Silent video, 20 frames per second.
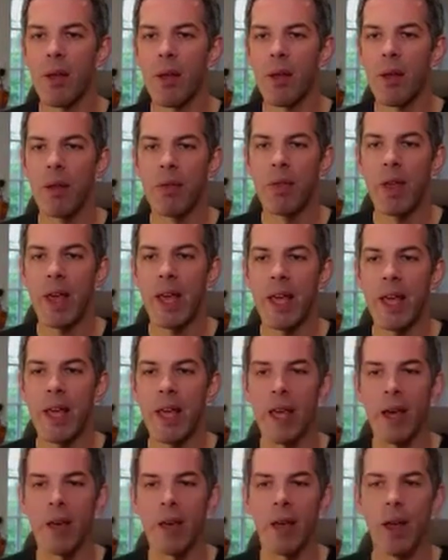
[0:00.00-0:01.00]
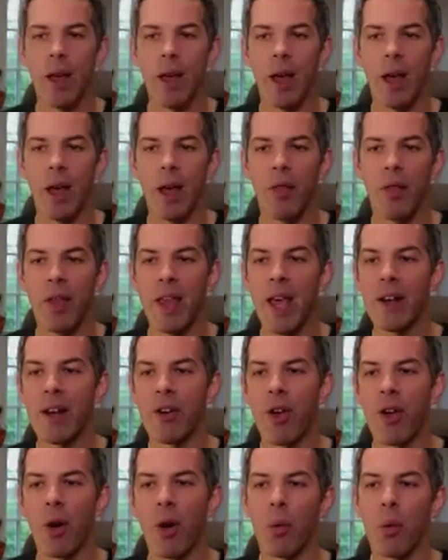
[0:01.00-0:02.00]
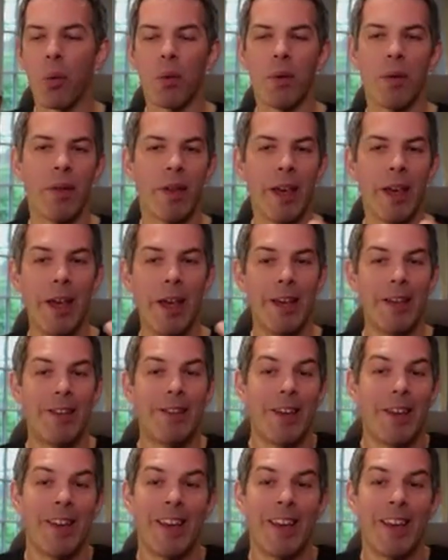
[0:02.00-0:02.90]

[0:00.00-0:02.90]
the end goal is